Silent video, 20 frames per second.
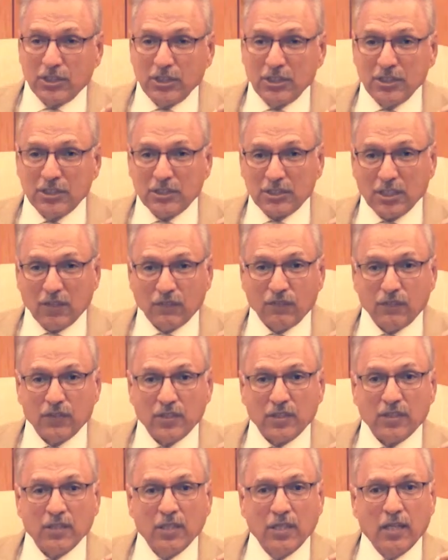she
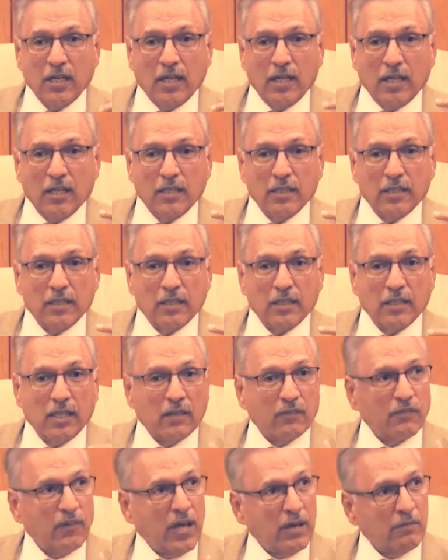suffered.
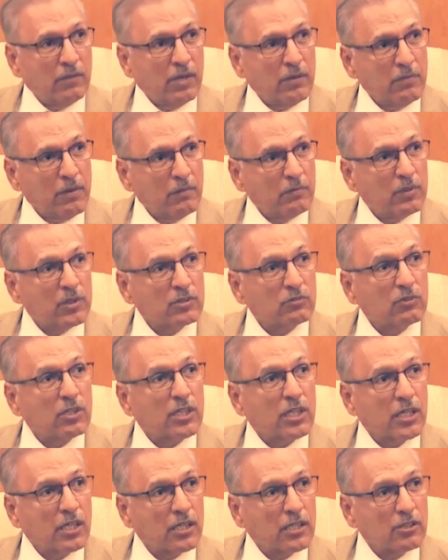Her family members were
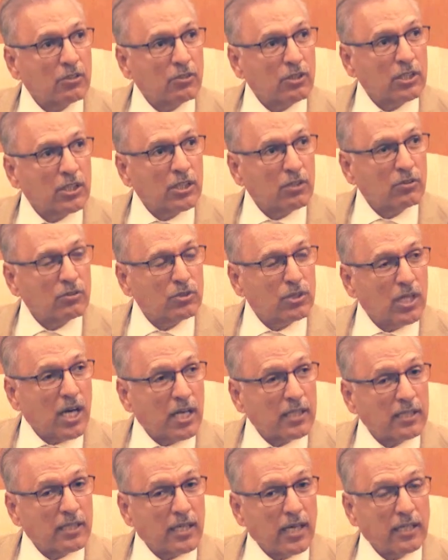killed during the
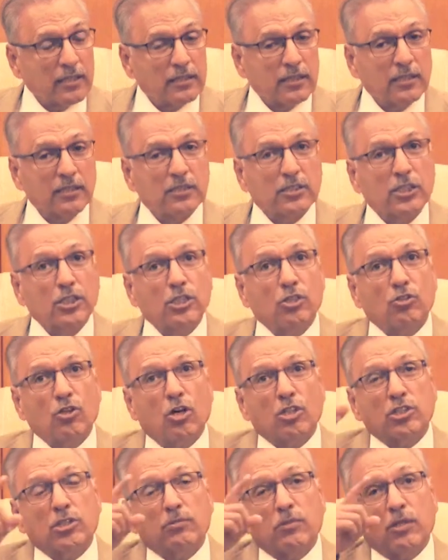Gujarat riots, and she
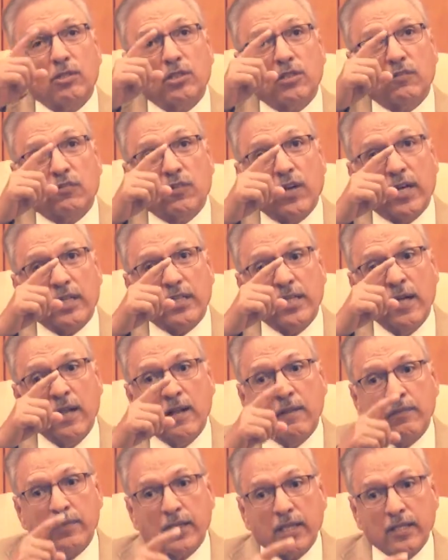talks about the fact
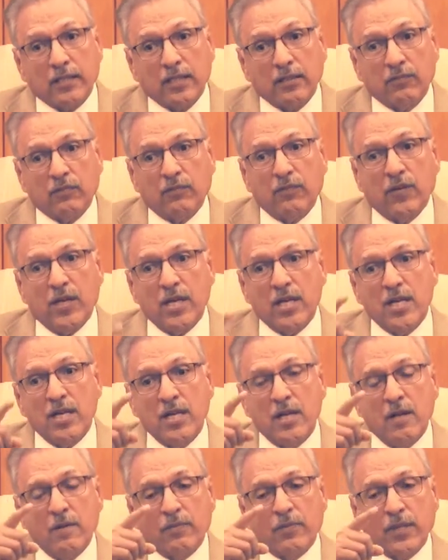that the way
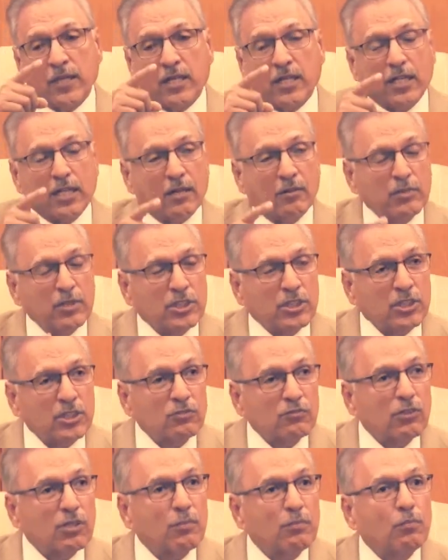the
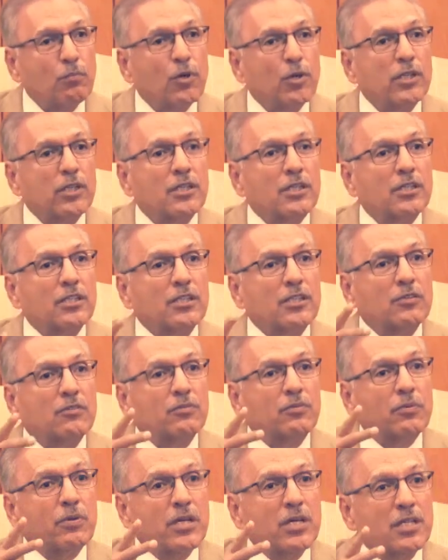commissions were appointed, the
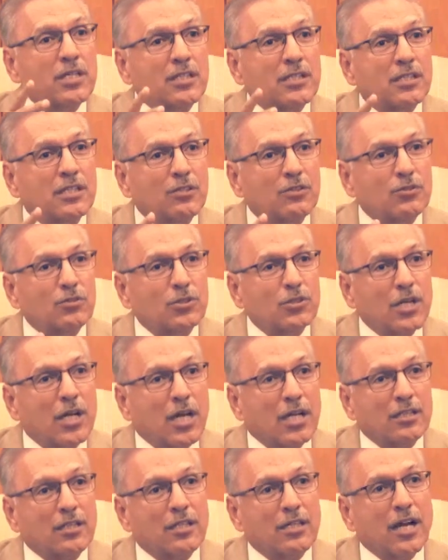way the
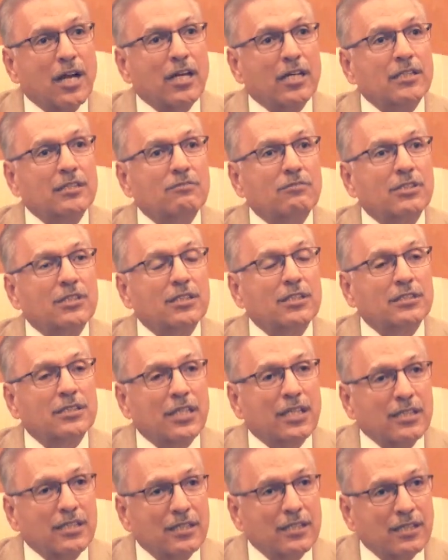Gujarat riots were
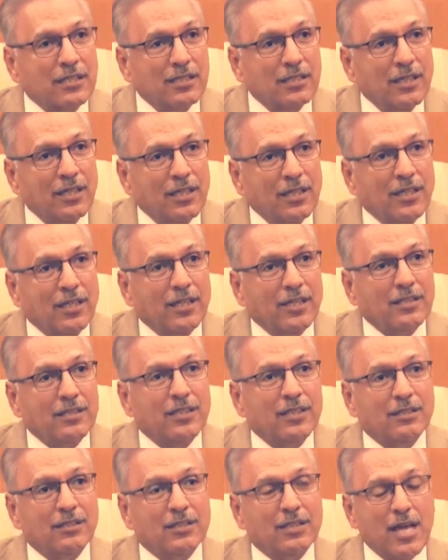dissected,
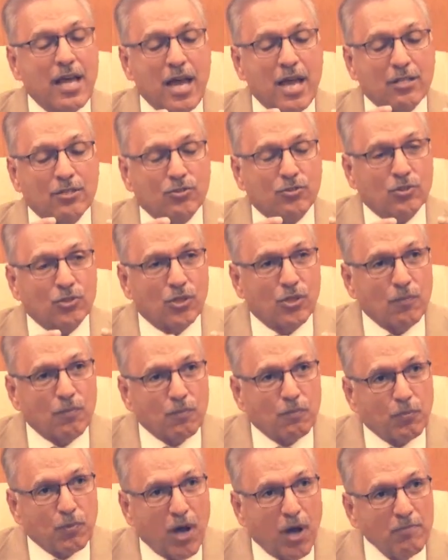the actual
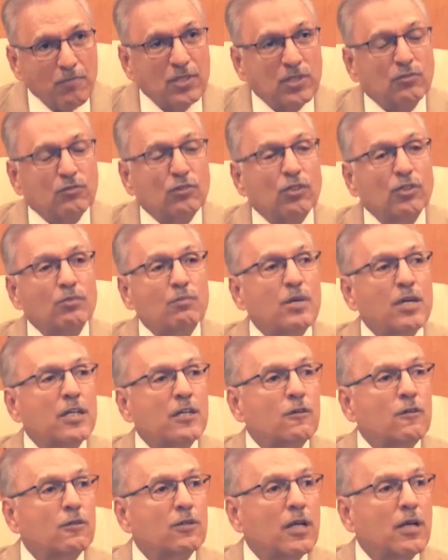promise was
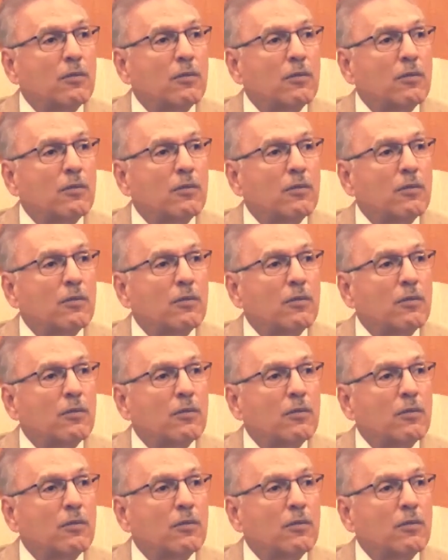made to